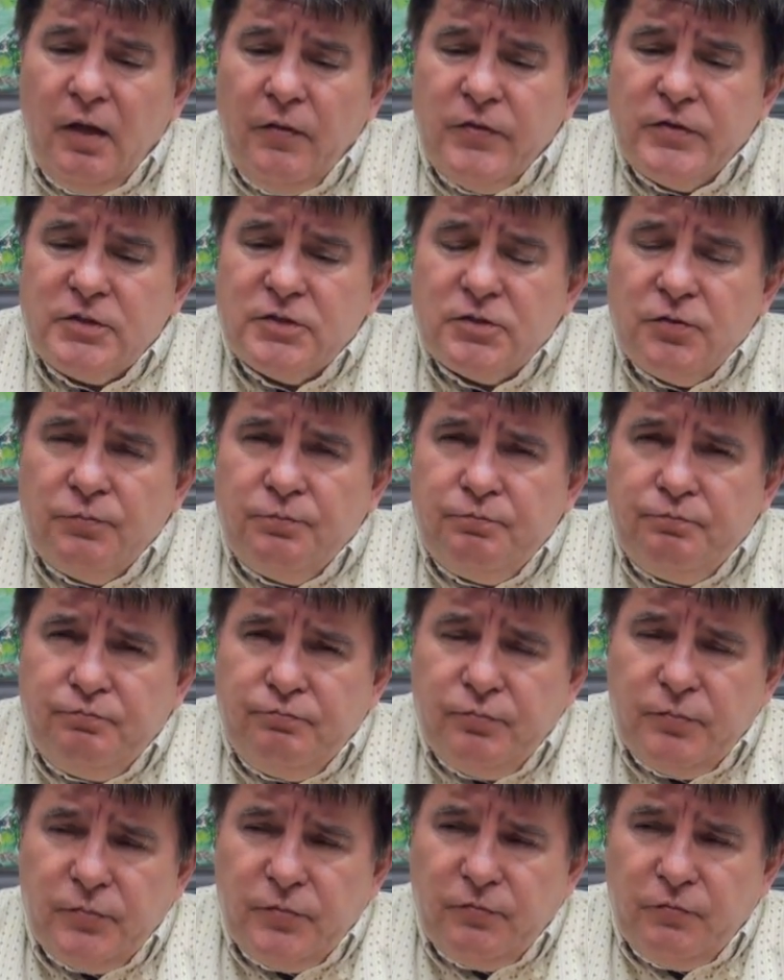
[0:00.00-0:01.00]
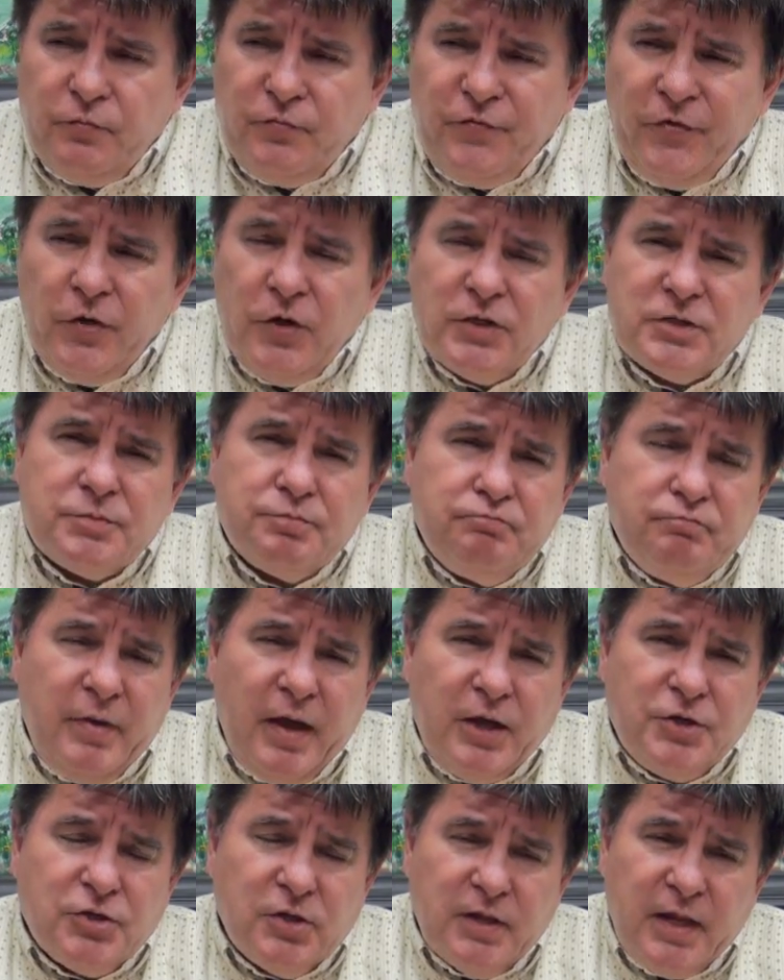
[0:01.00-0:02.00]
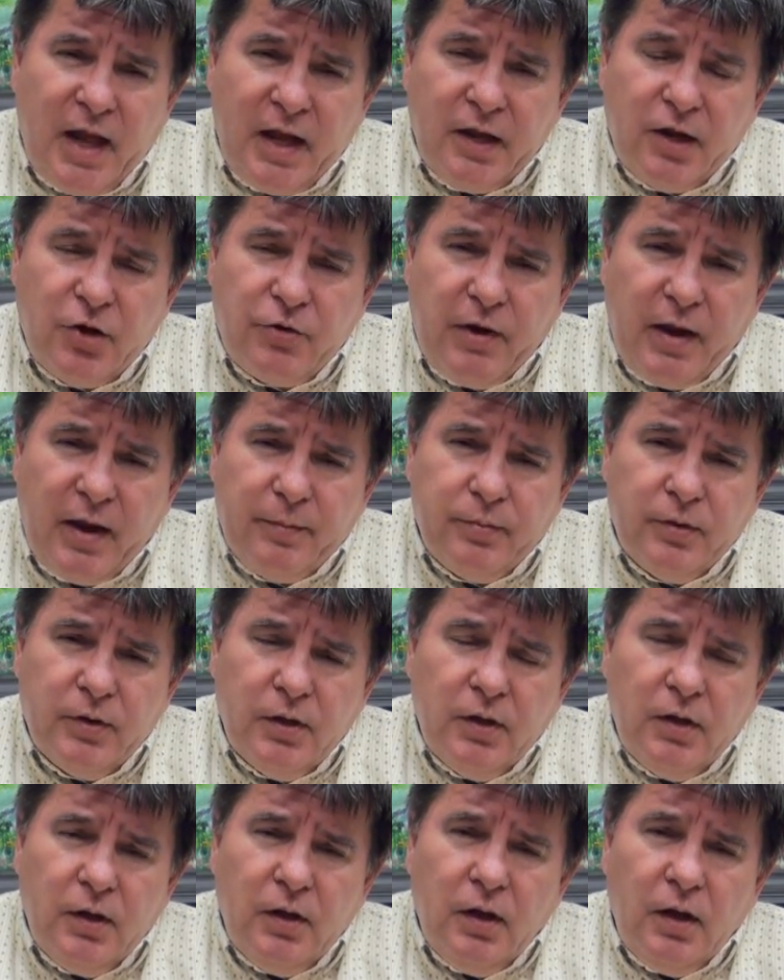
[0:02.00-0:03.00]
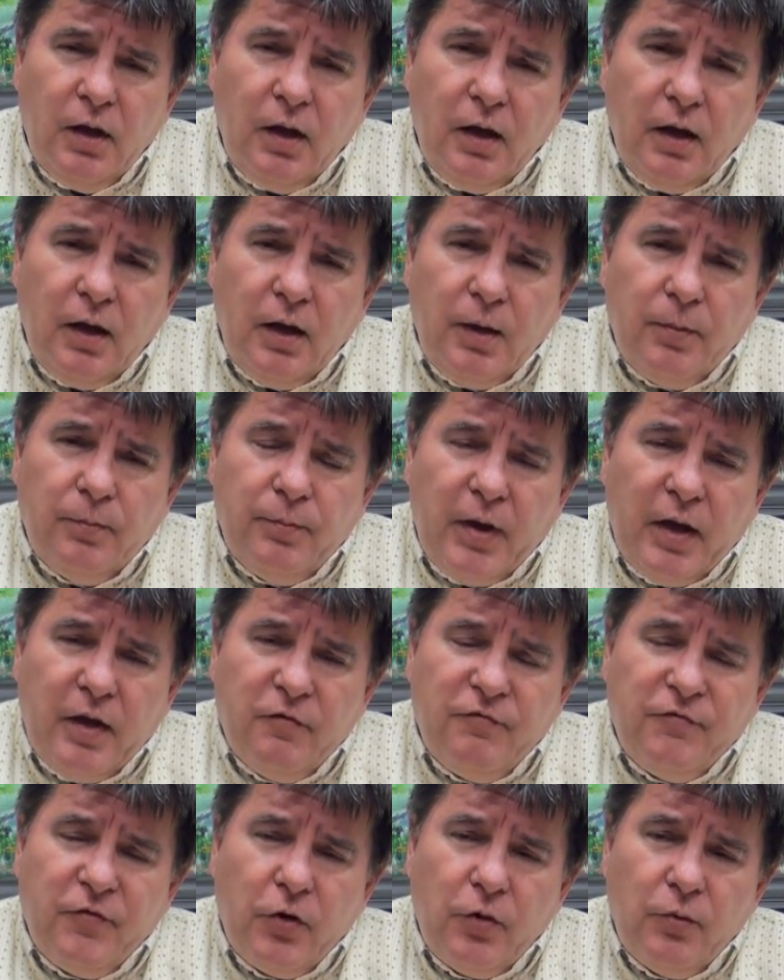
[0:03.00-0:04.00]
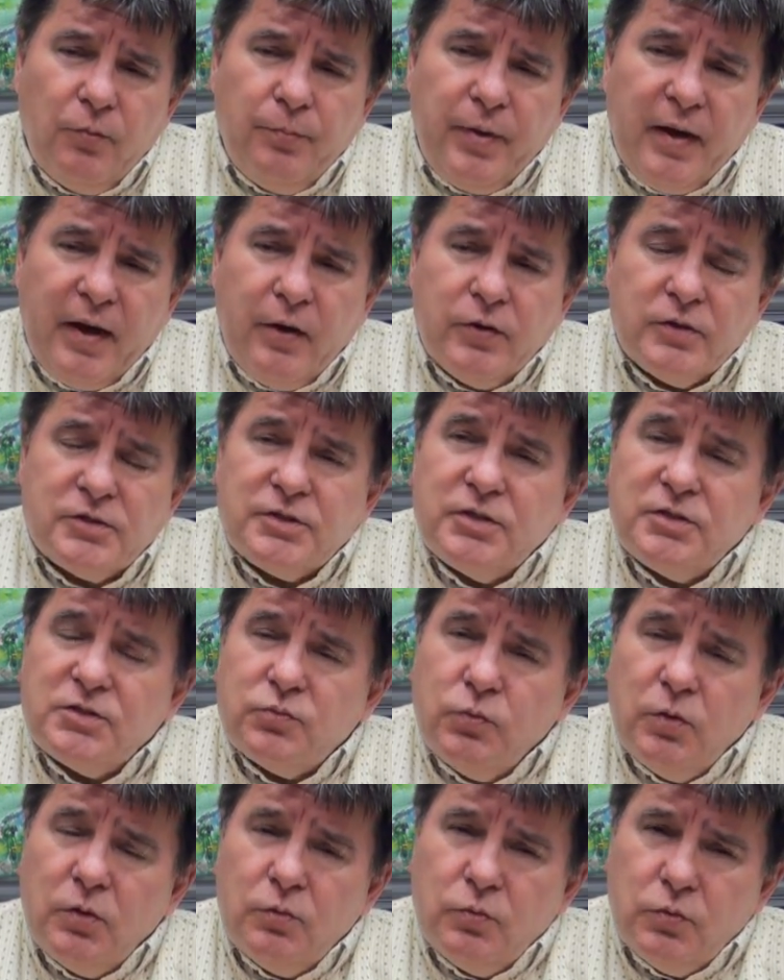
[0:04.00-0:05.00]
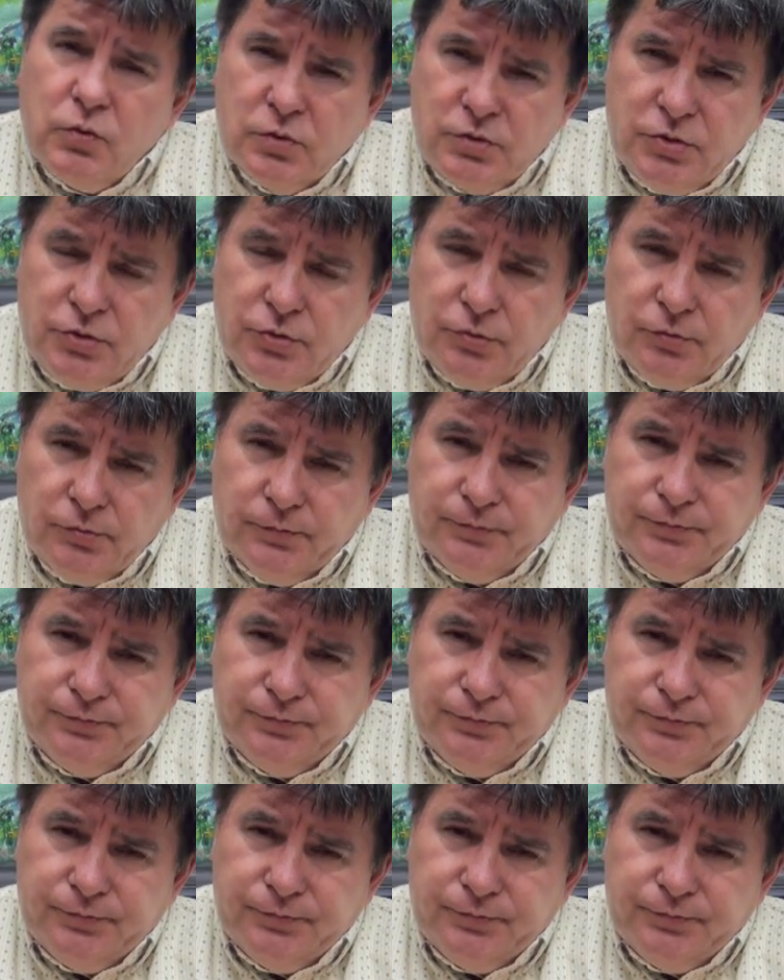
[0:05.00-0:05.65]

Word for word: This is the first major land grab um, by a foreign power since World War II.